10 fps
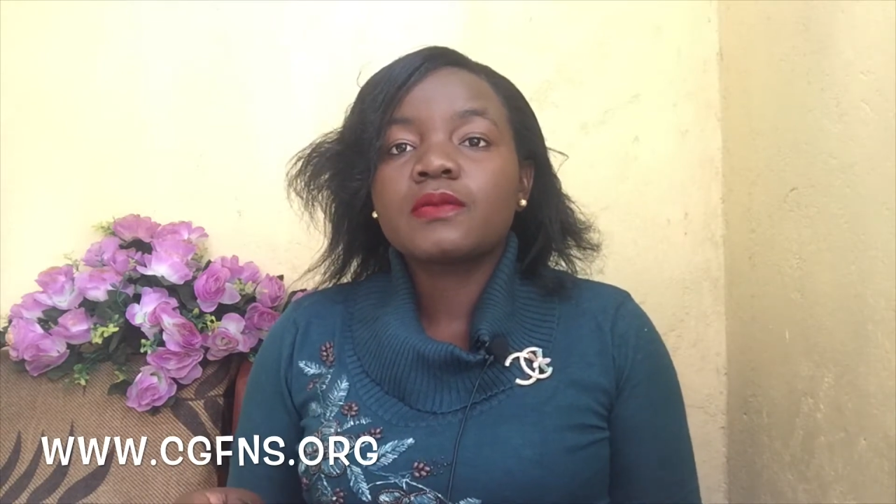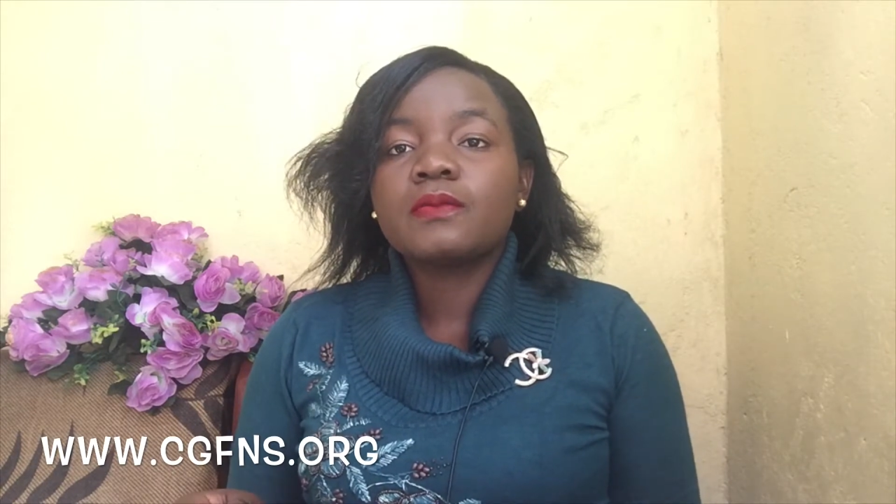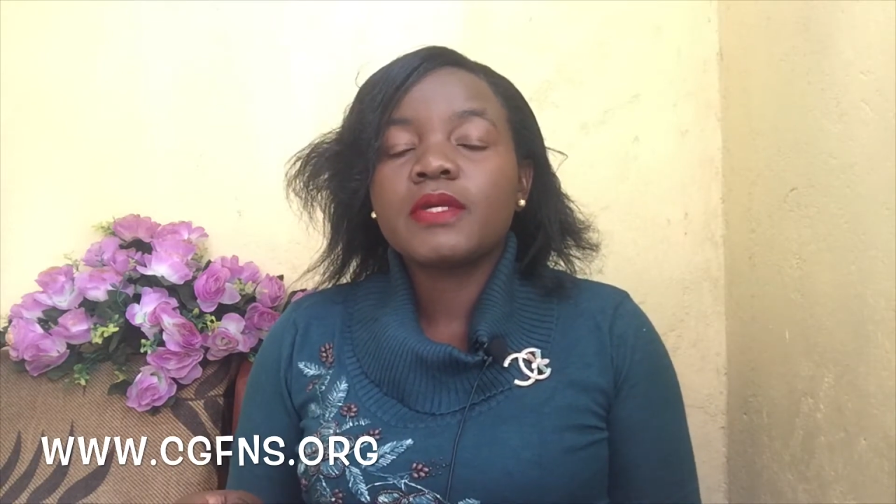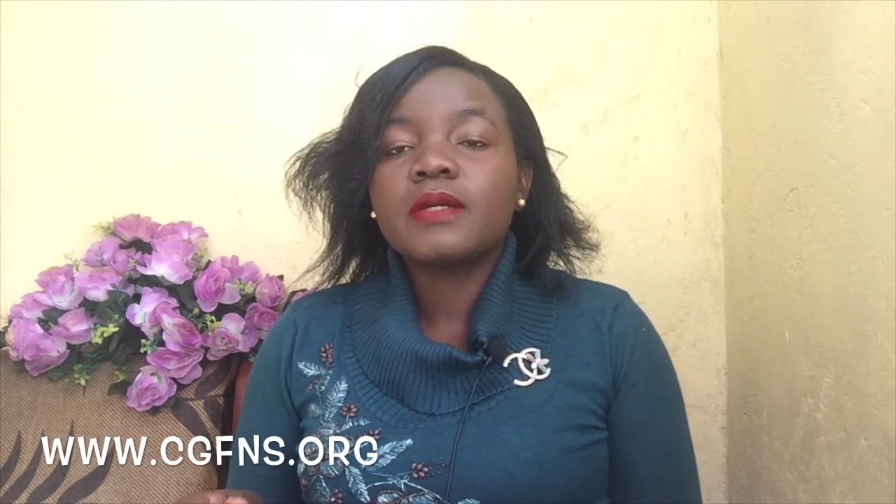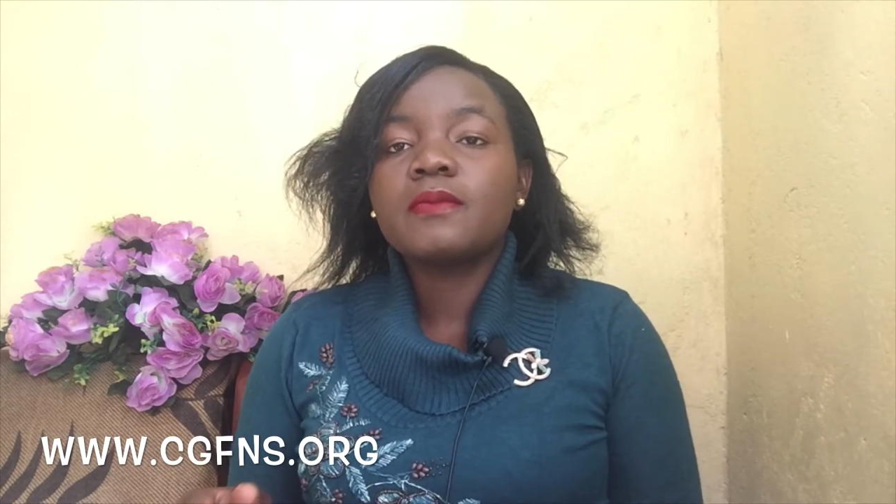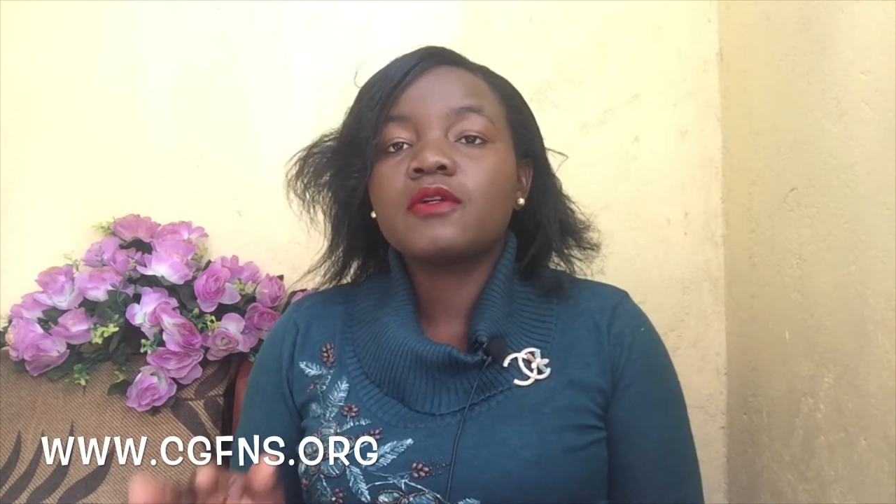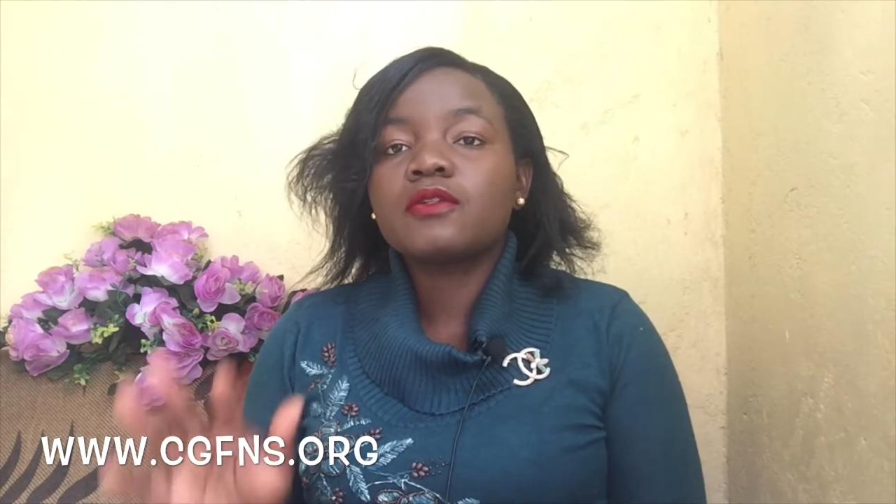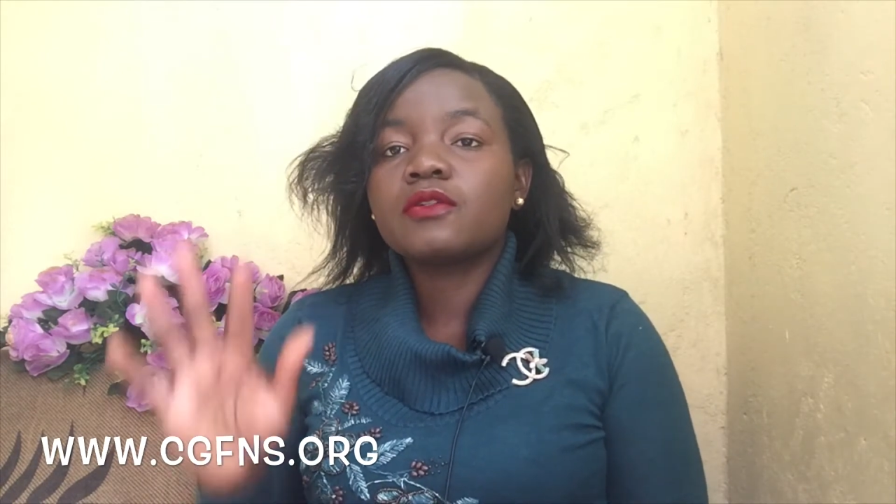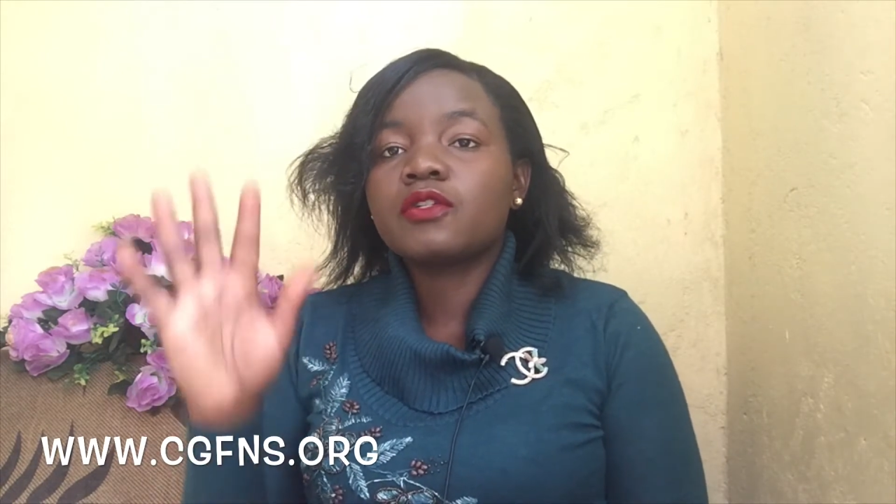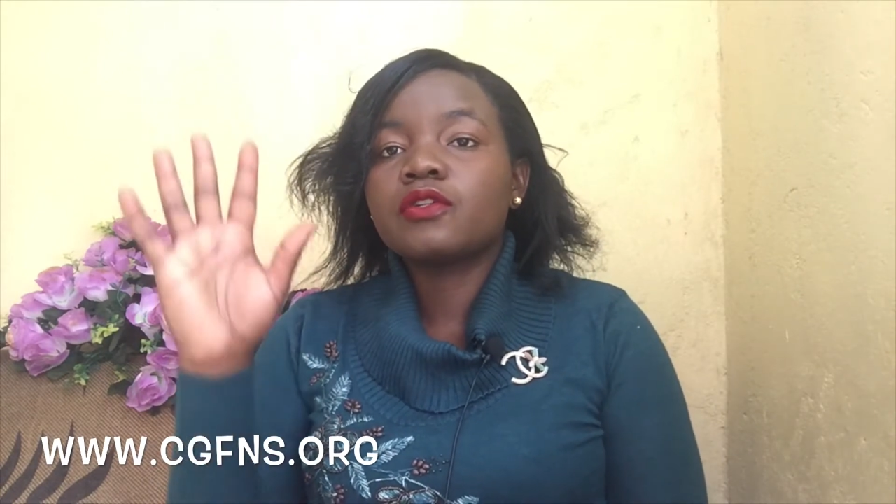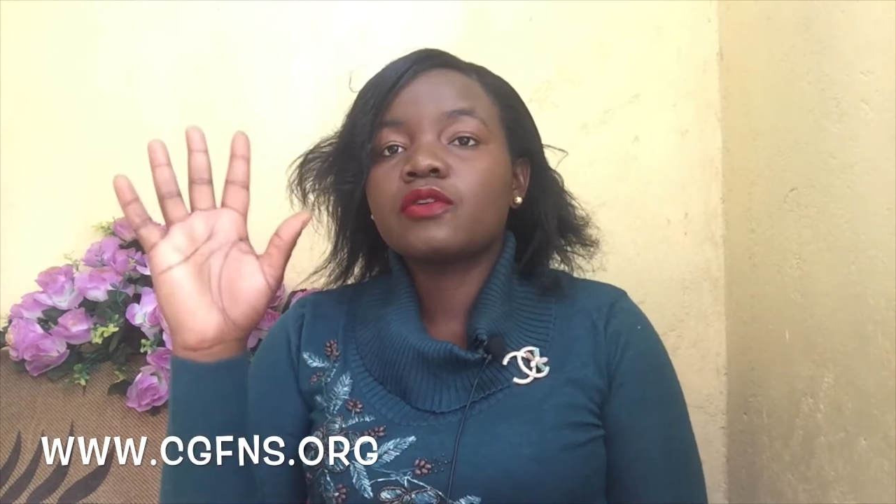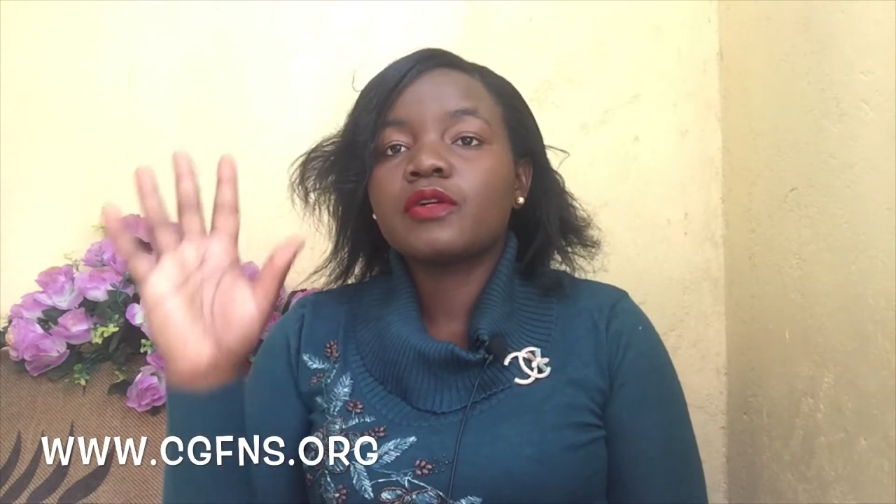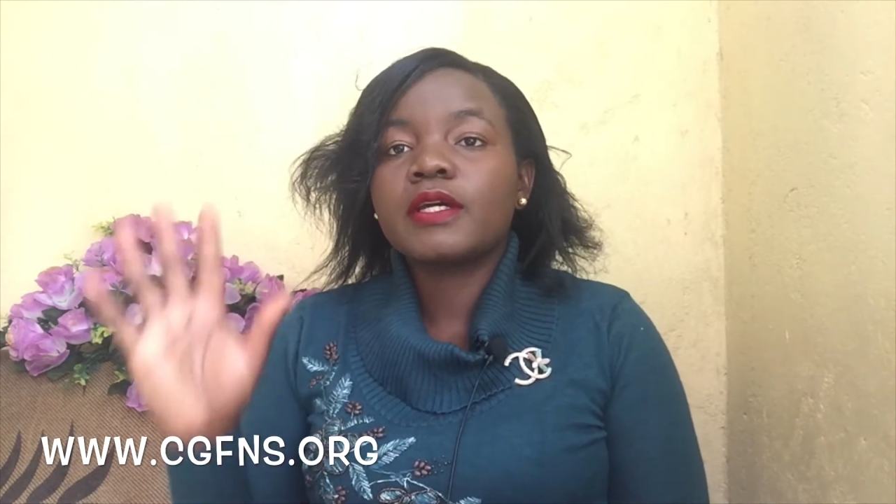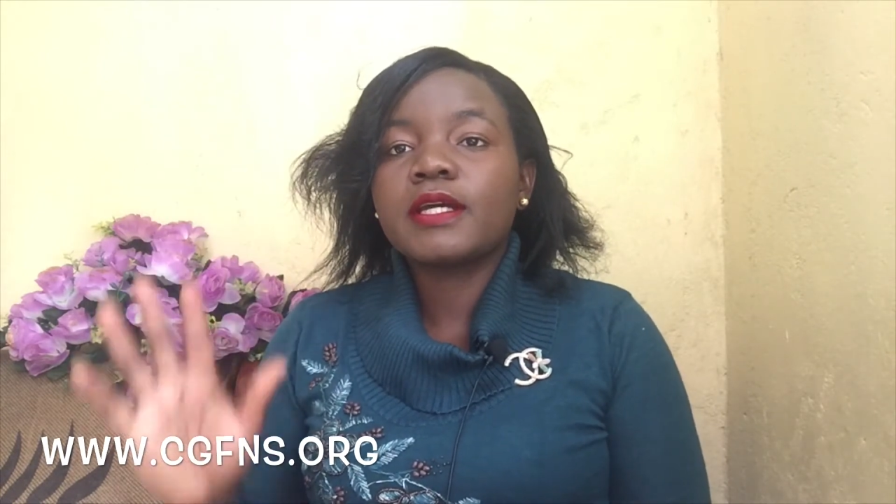be able to show